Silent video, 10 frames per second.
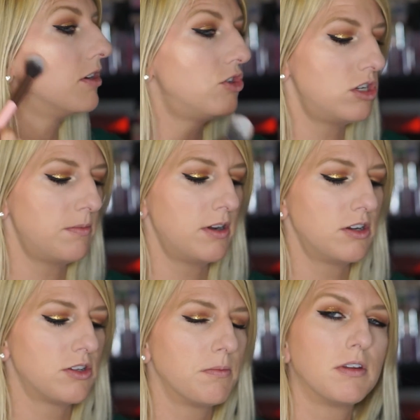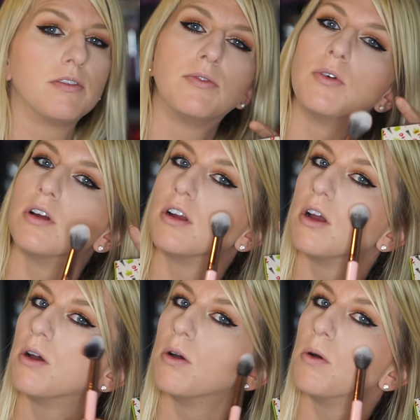bit of shimmer, so I'm going to
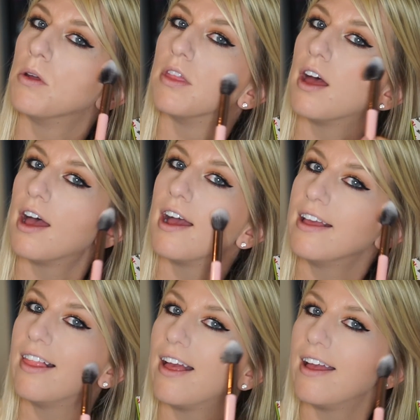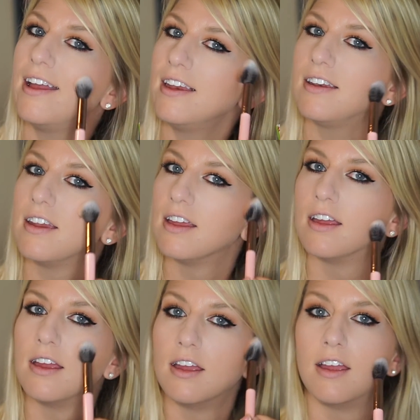forego the highlight.
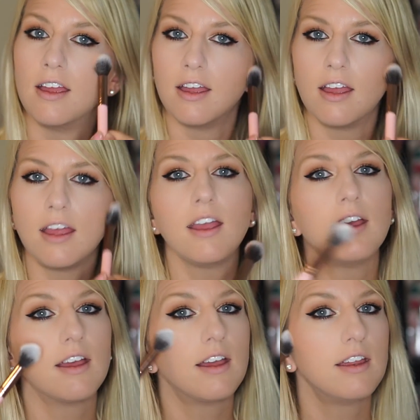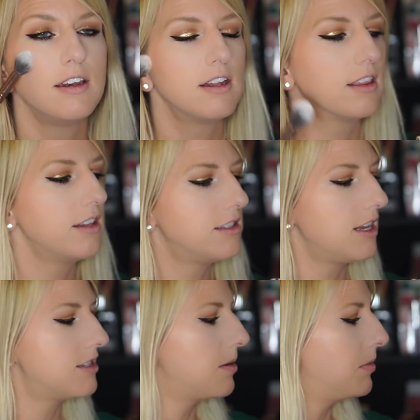And let's
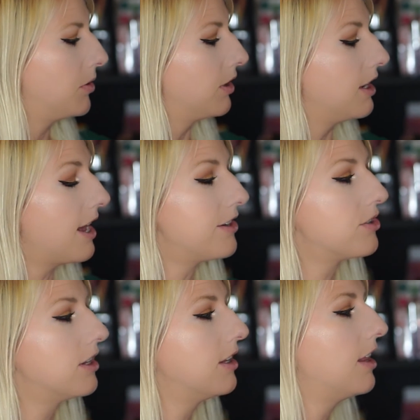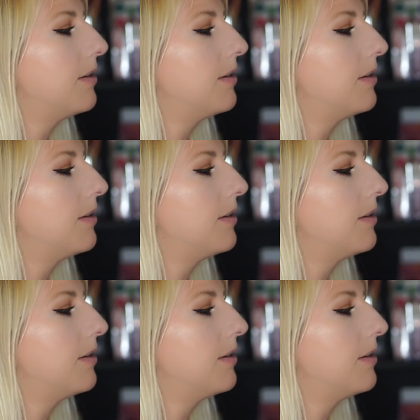get something really natural on the